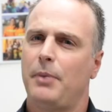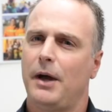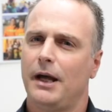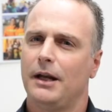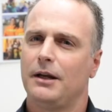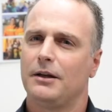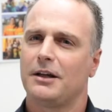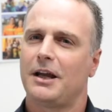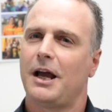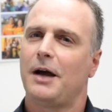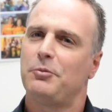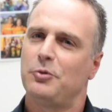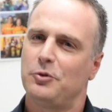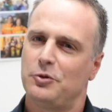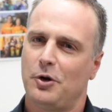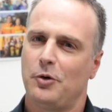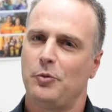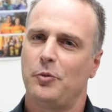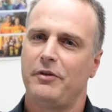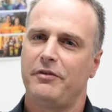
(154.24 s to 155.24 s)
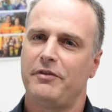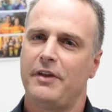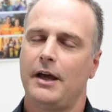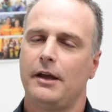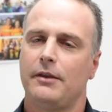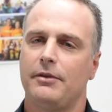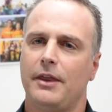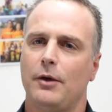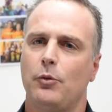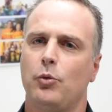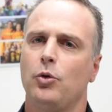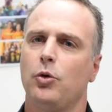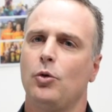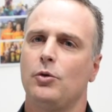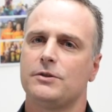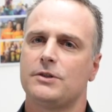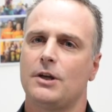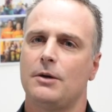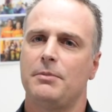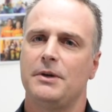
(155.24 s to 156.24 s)
but coupled on with that, there will
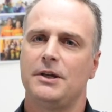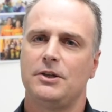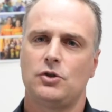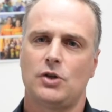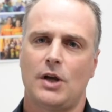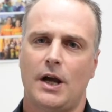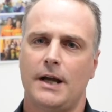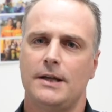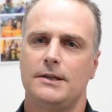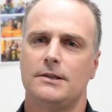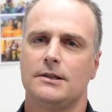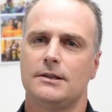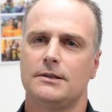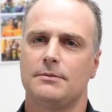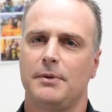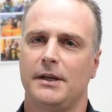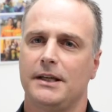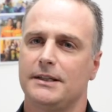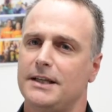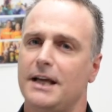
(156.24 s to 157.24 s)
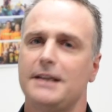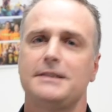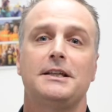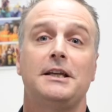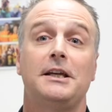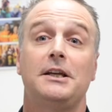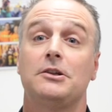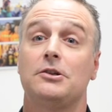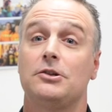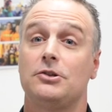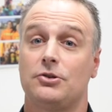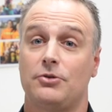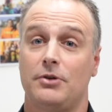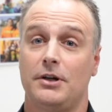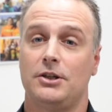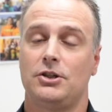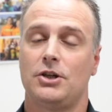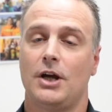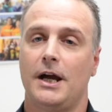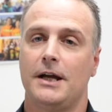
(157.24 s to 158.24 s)
also be changes because as the
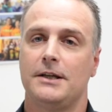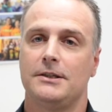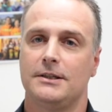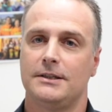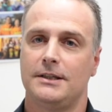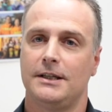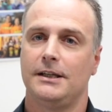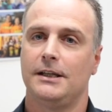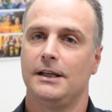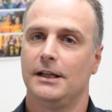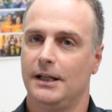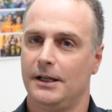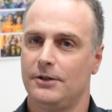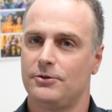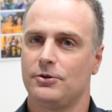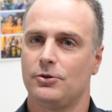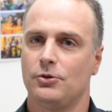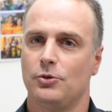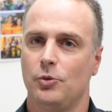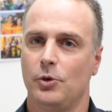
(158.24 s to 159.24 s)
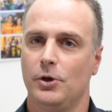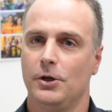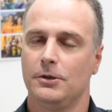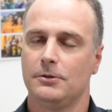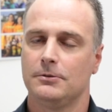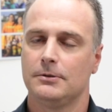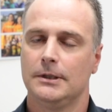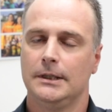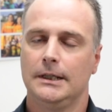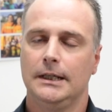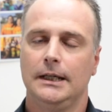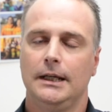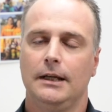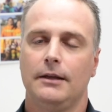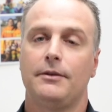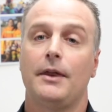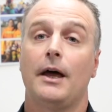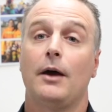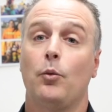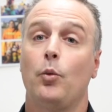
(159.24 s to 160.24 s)
industry changes in the electrical world,
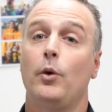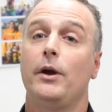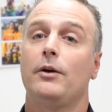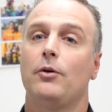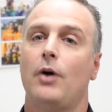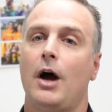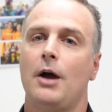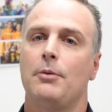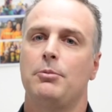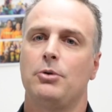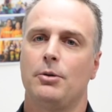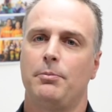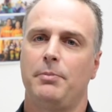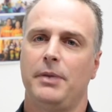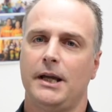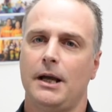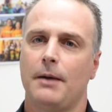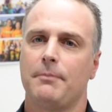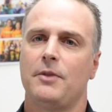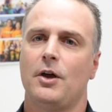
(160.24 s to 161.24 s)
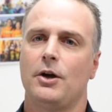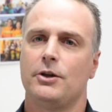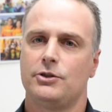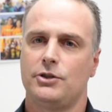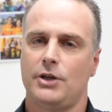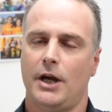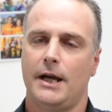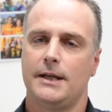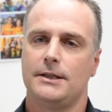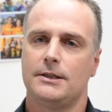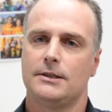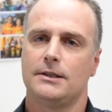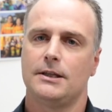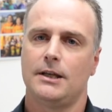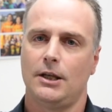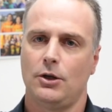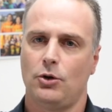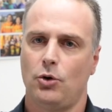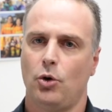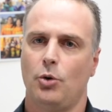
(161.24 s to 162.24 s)
that we were able to pick up those changes
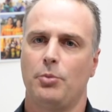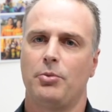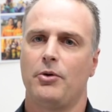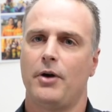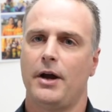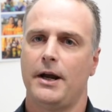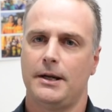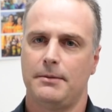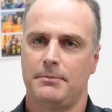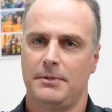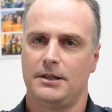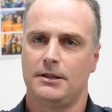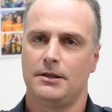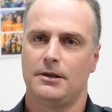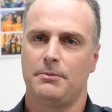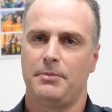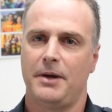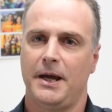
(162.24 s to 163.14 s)
and incorporate them into the